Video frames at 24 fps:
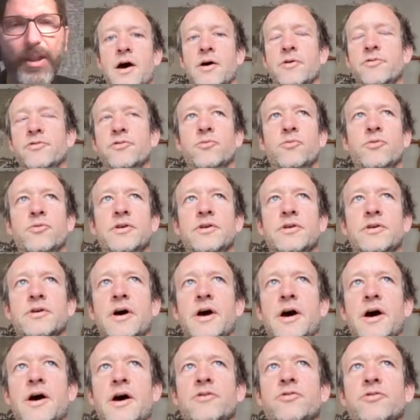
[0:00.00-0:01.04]
How do we
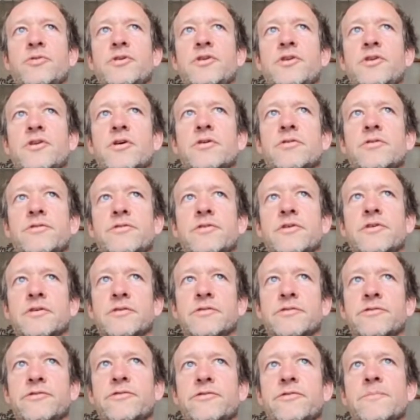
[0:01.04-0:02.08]
know
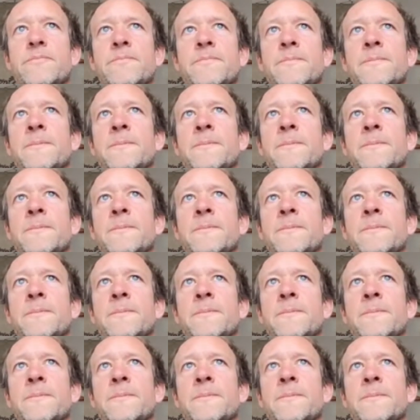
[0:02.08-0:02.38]
things?